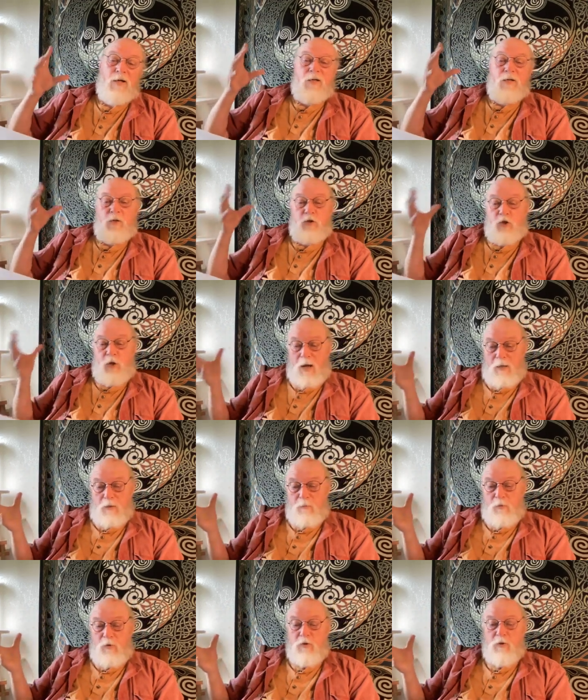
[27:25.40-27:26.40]
The child
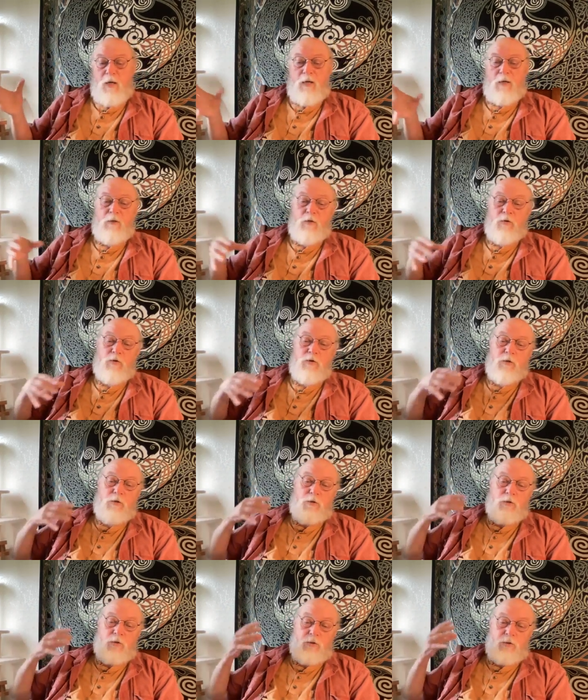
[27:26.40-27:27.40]
abuse
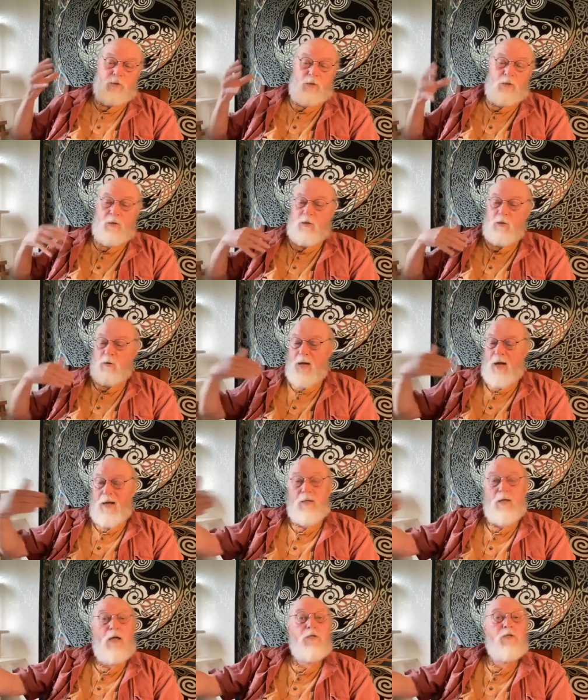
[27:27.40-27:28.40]
diagnosis, clinical
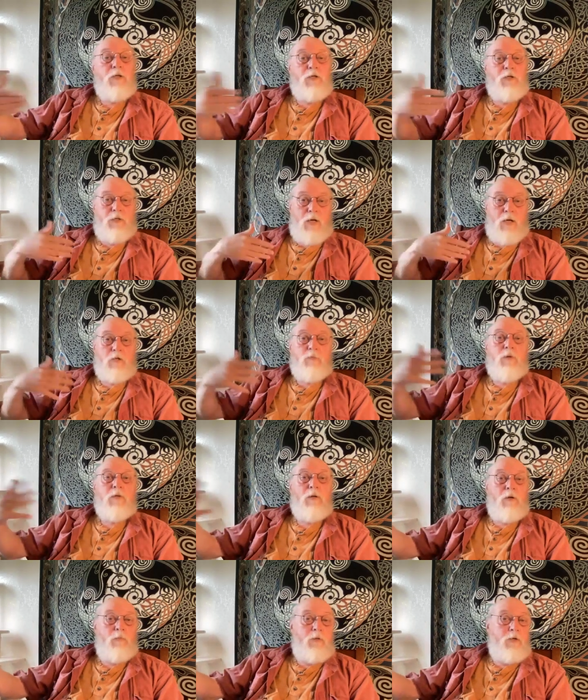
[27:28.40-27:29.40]
diagnostic assessment.
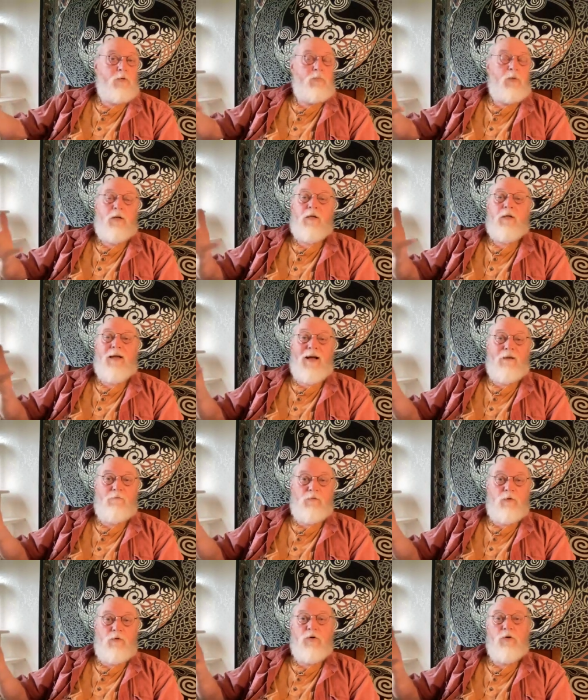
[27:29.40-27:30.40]
I'll be explaining that
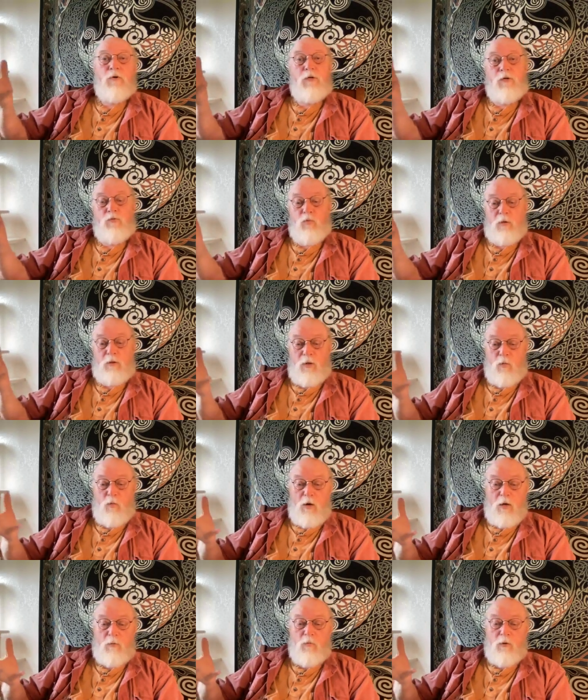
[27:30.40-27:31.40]
for attorneys, what they
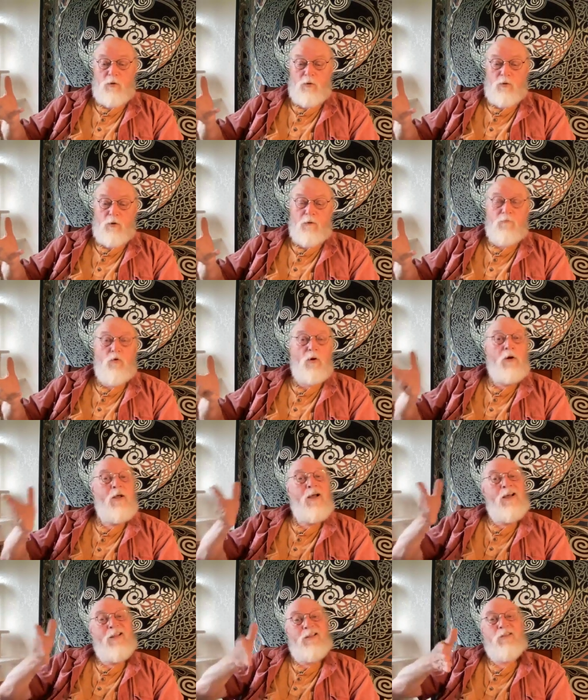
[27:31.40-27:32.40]
want, what they're looking for.
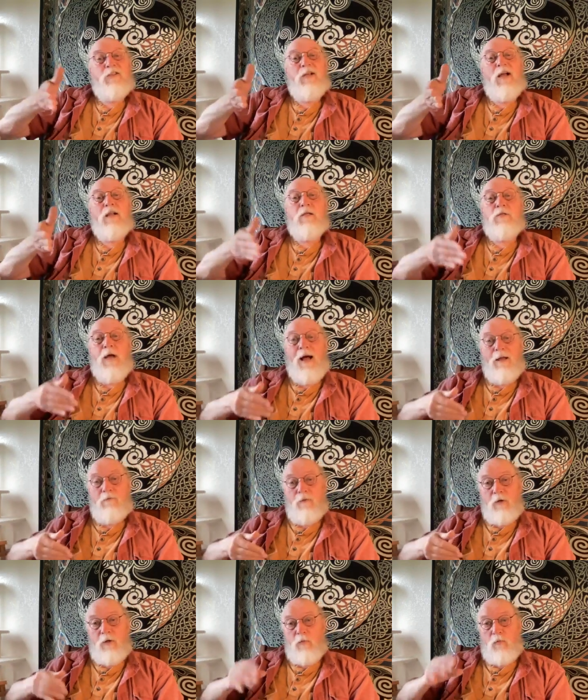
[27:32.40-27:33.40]
The zealous
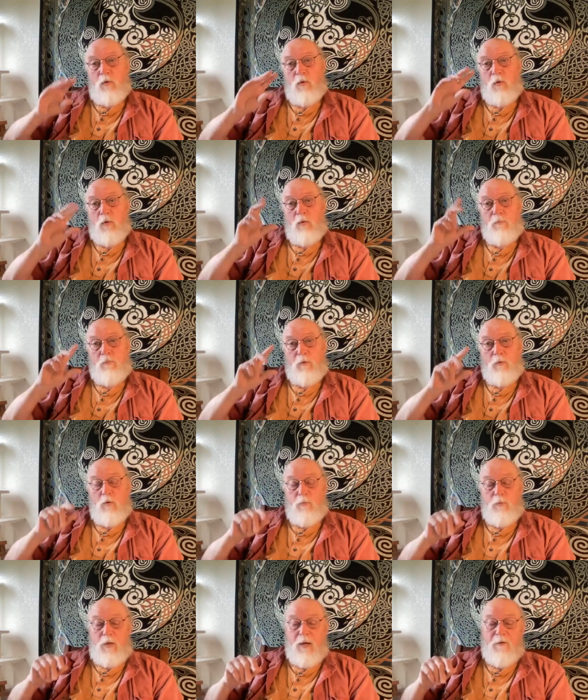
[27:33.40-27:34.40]
advocate role. We'll
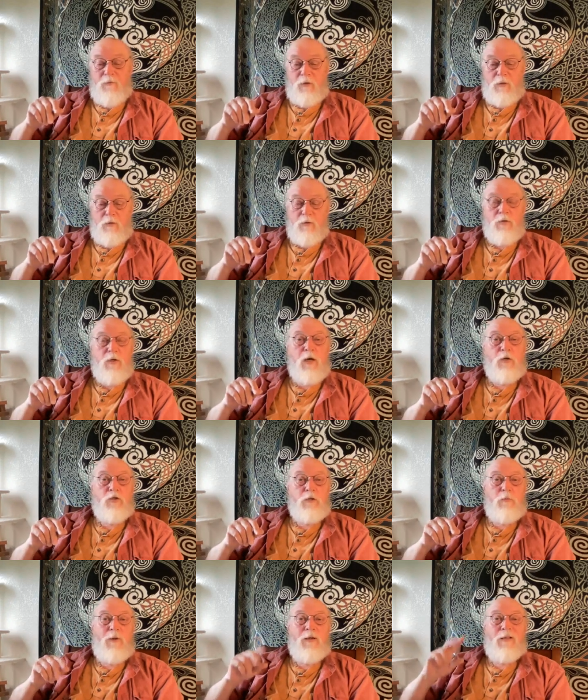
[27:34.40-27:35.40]
be having a
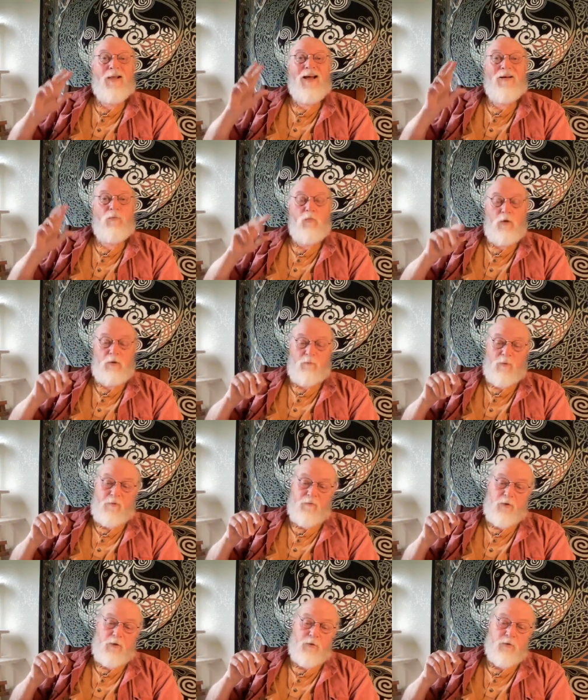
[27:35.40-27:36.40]
discussion about that in one of my
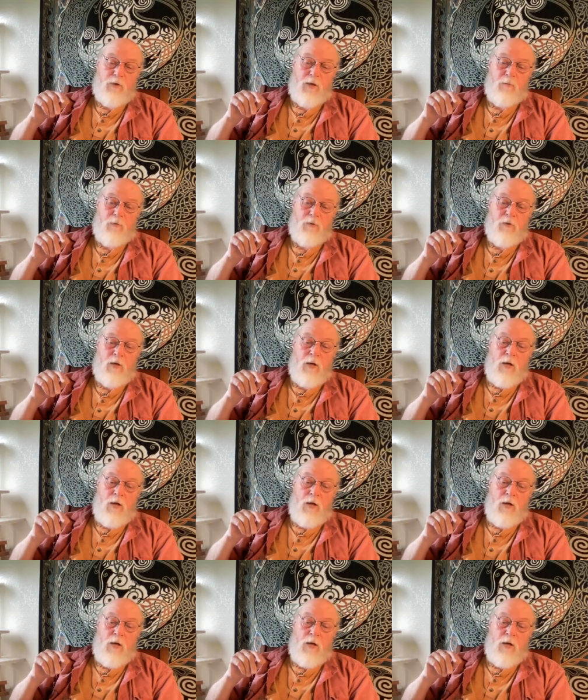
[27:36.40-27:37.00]
video segments.